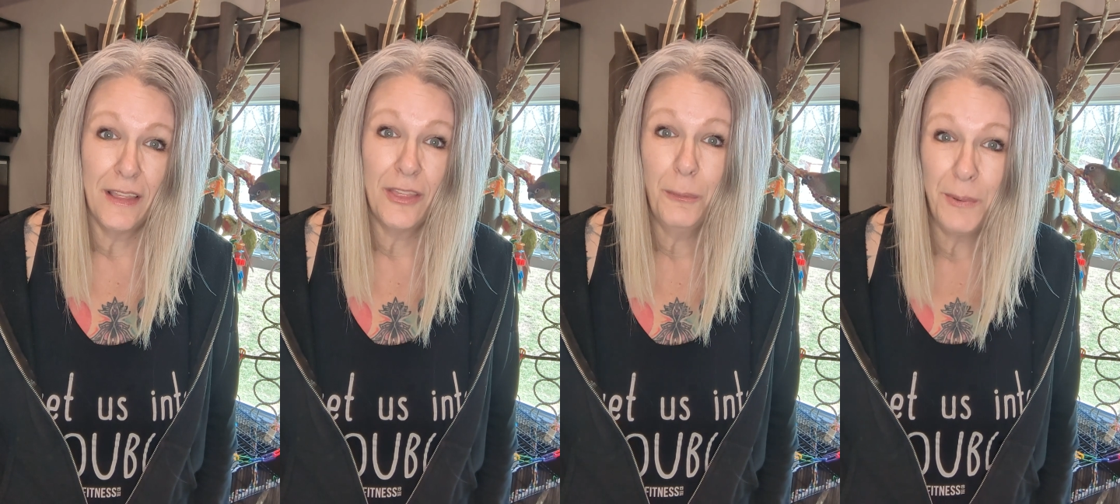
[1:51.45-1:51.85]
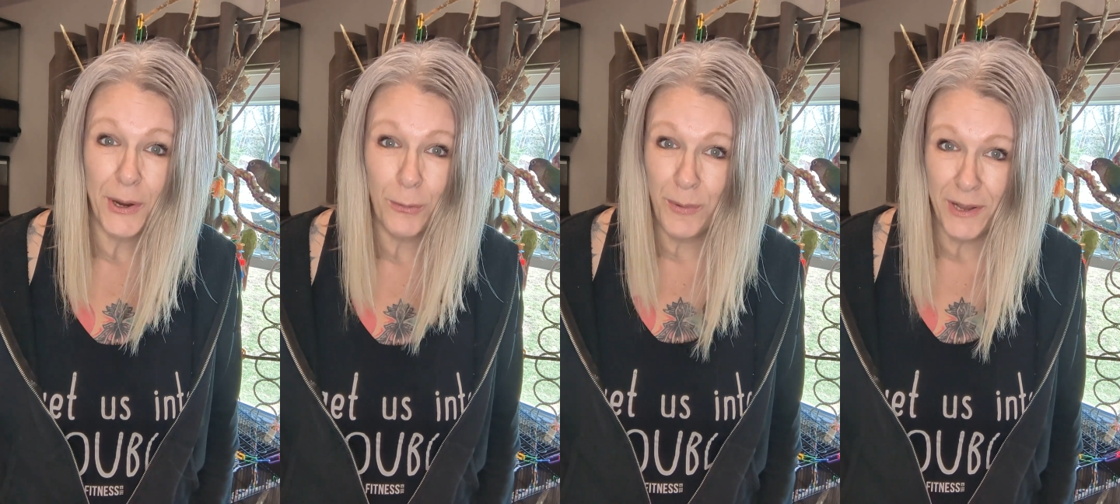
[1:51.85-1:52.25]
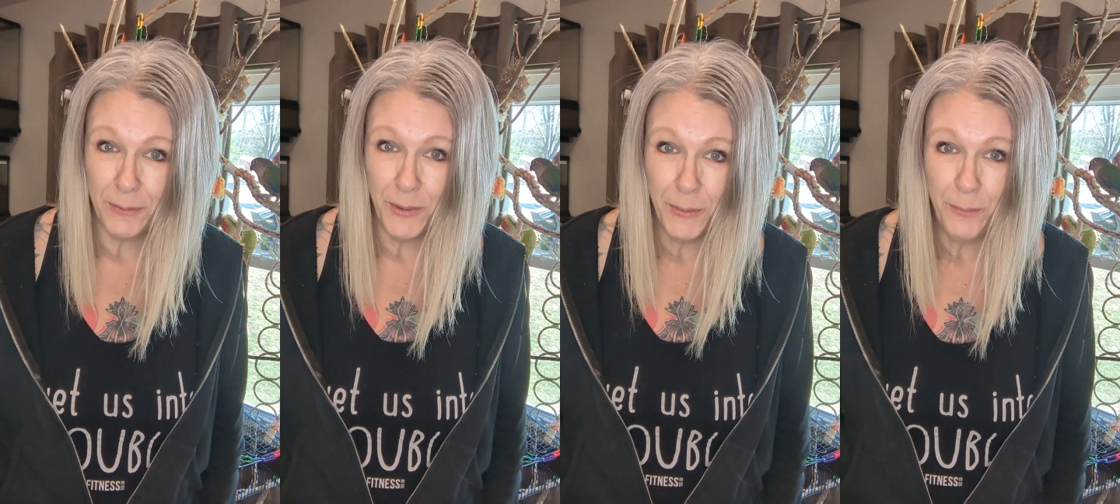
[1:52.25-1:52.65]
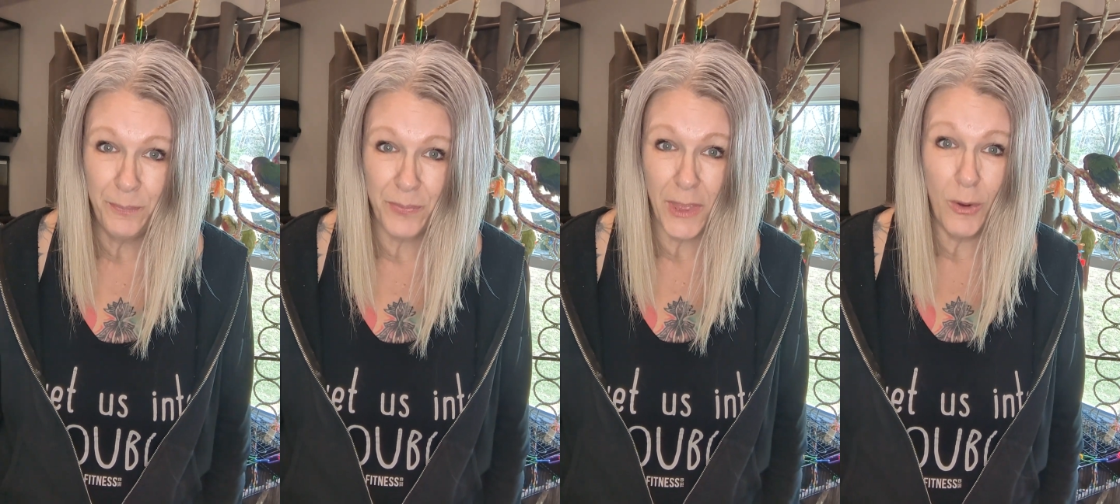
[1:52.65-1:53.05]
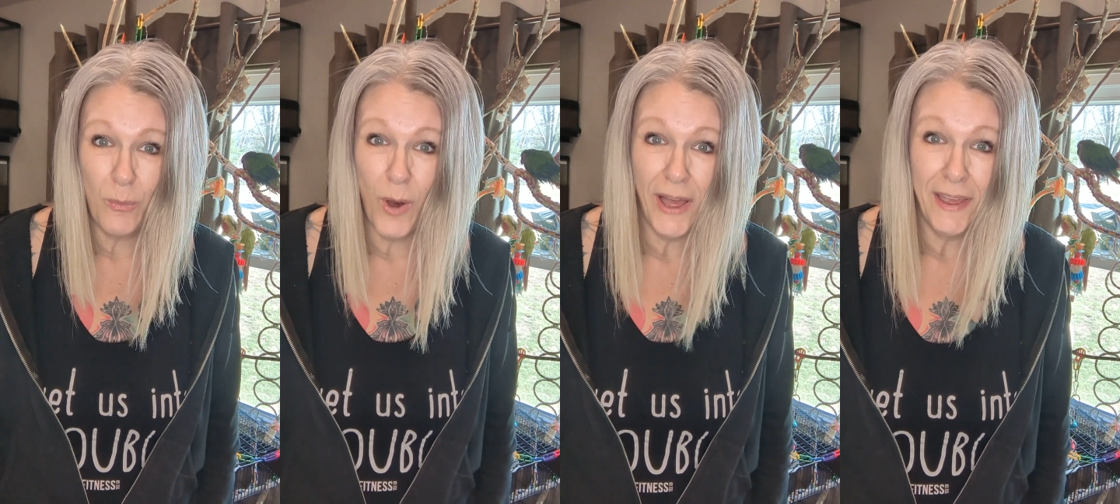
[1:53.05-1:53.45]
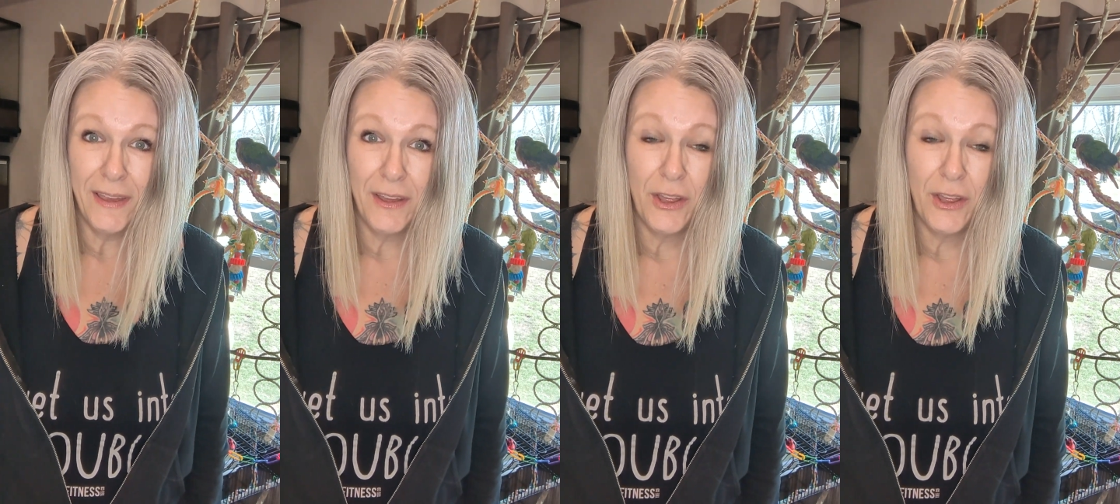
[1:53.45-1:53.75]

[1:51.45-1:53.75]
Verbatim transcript: the bare minimum and why